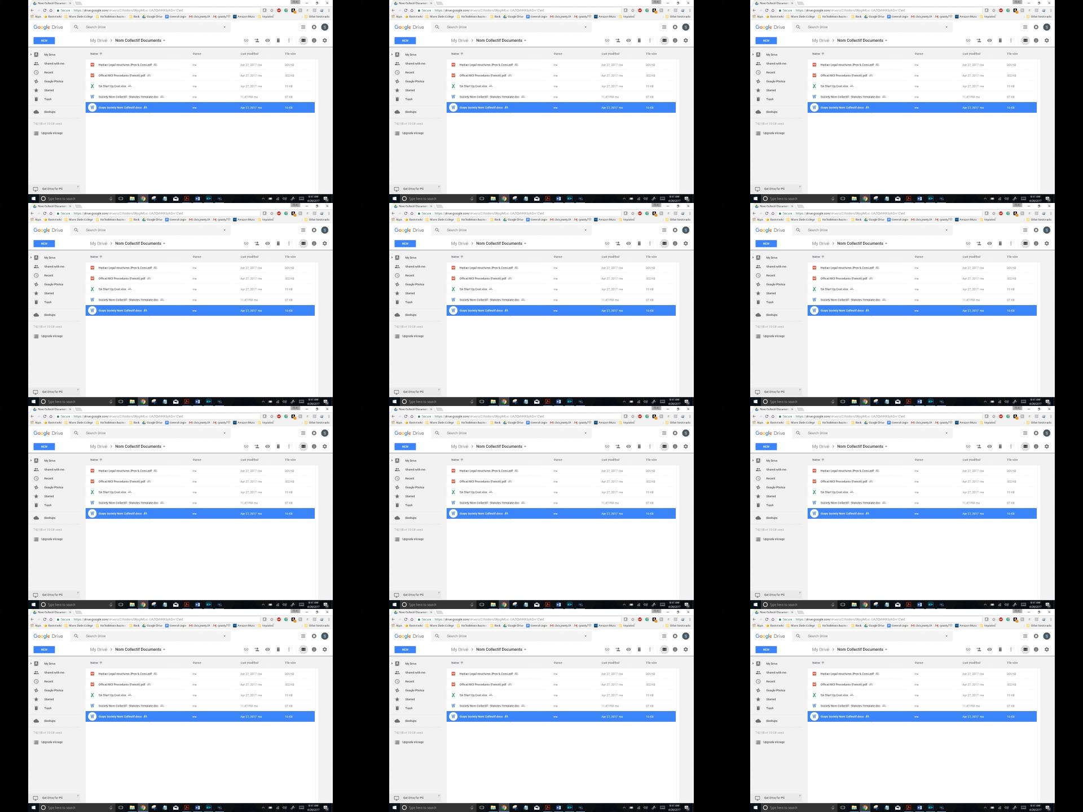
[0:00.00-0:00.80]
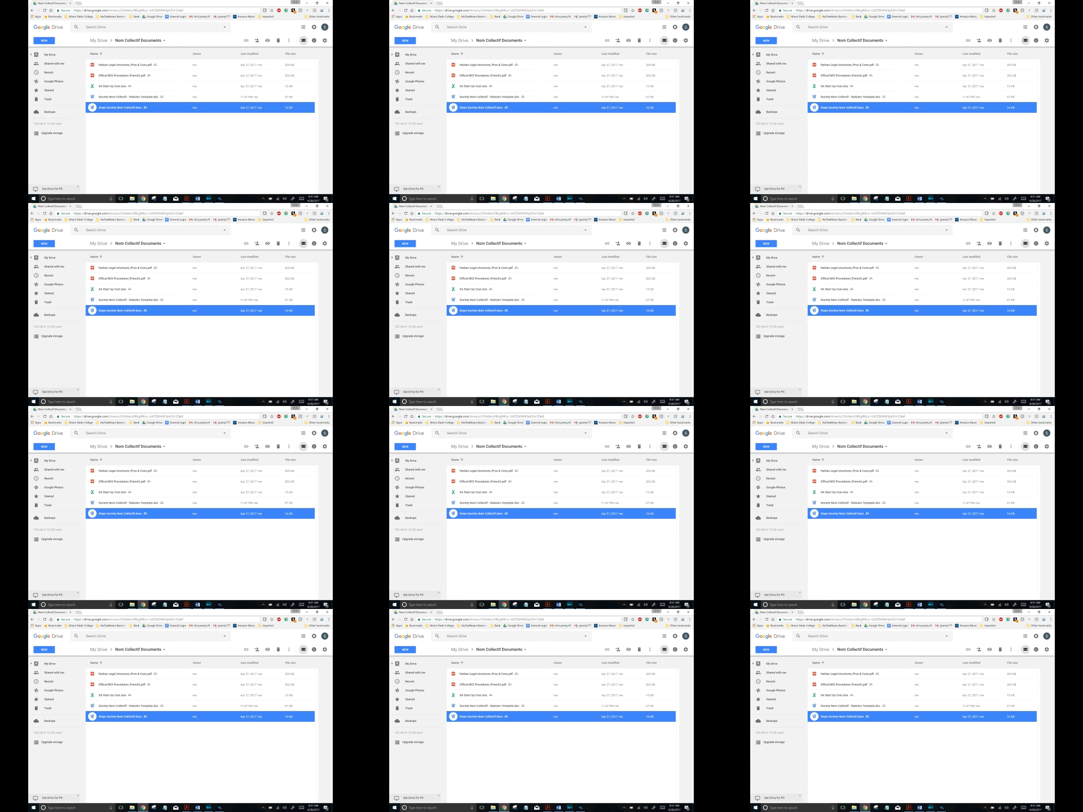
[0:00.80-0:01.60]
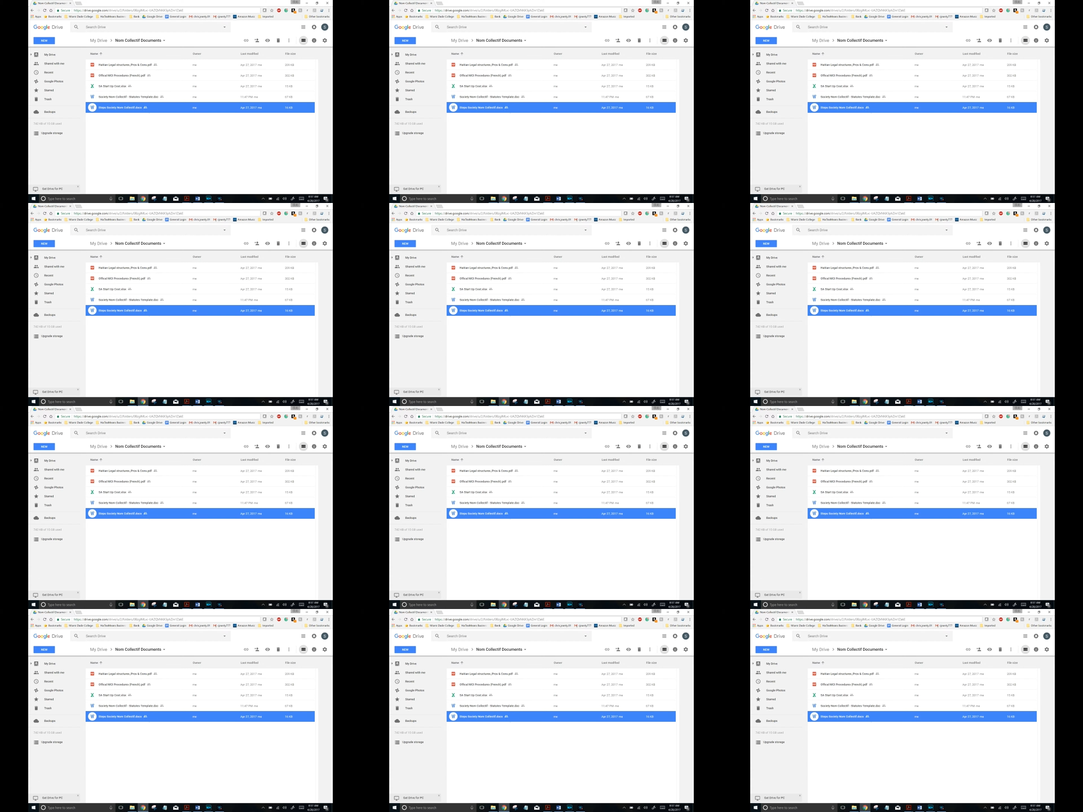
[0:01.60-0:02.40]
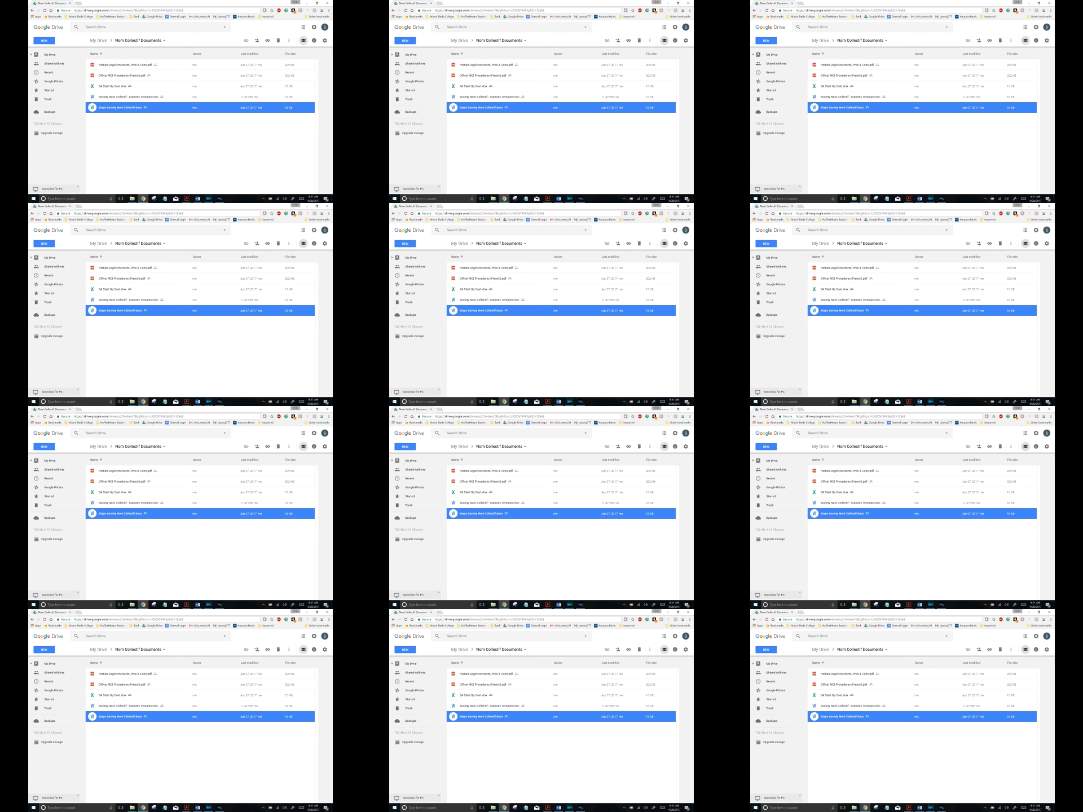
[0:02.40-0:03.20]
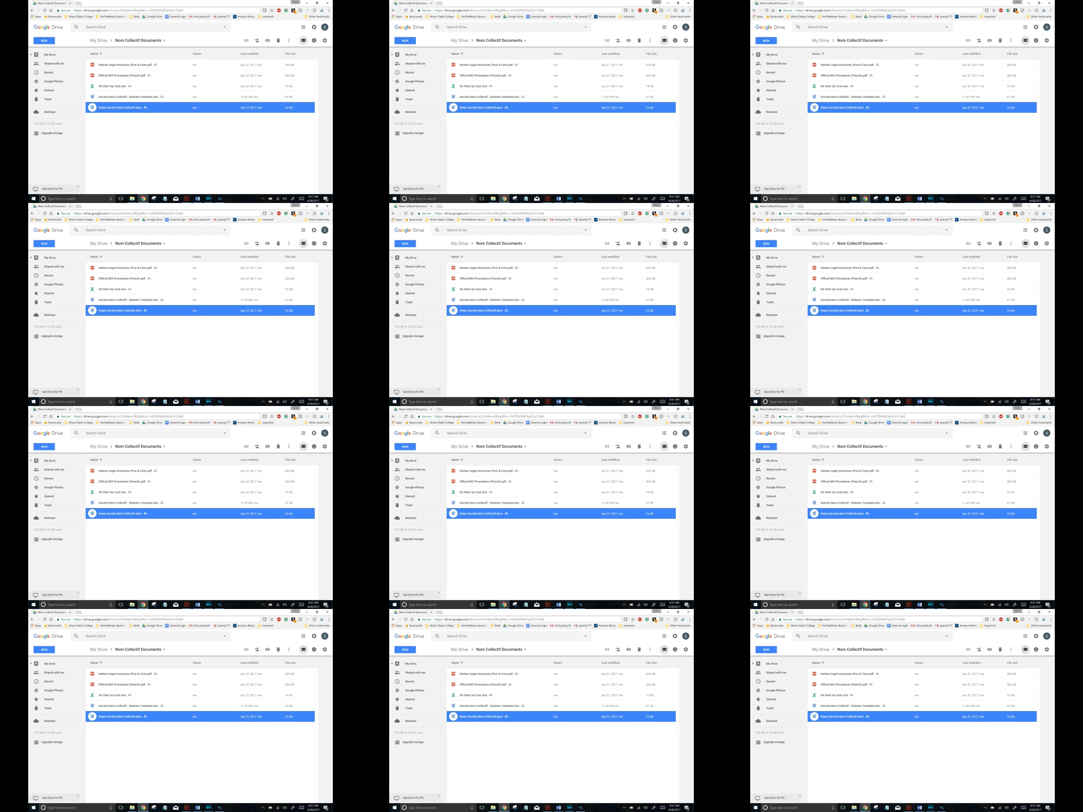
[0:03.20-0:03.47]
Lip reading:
Nobody's mouth can be seen.